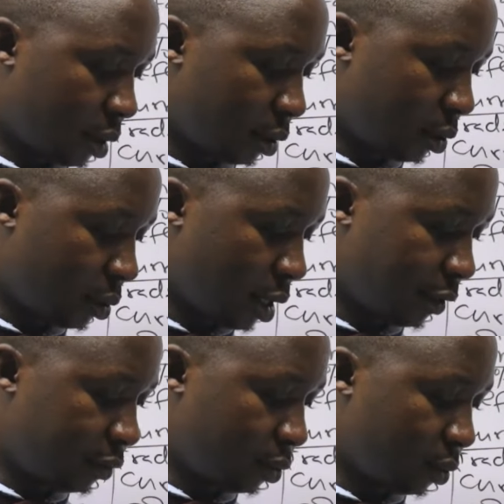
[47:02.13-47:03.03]
So we
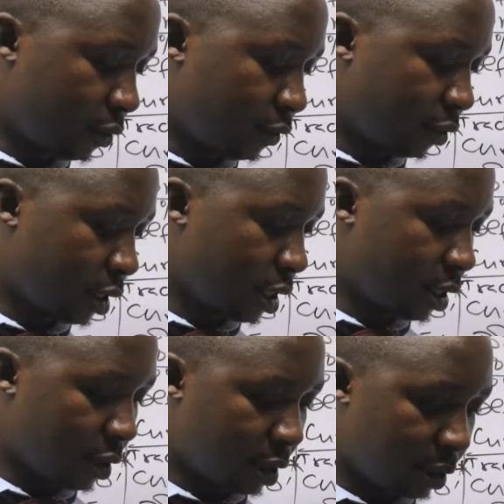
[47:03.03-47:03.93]
have to look for the
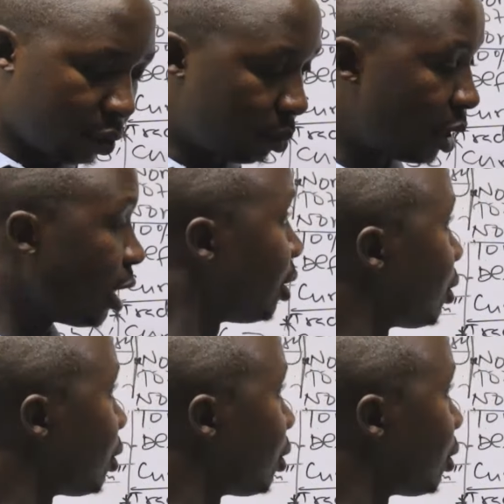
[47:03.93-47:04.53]
other workings to be done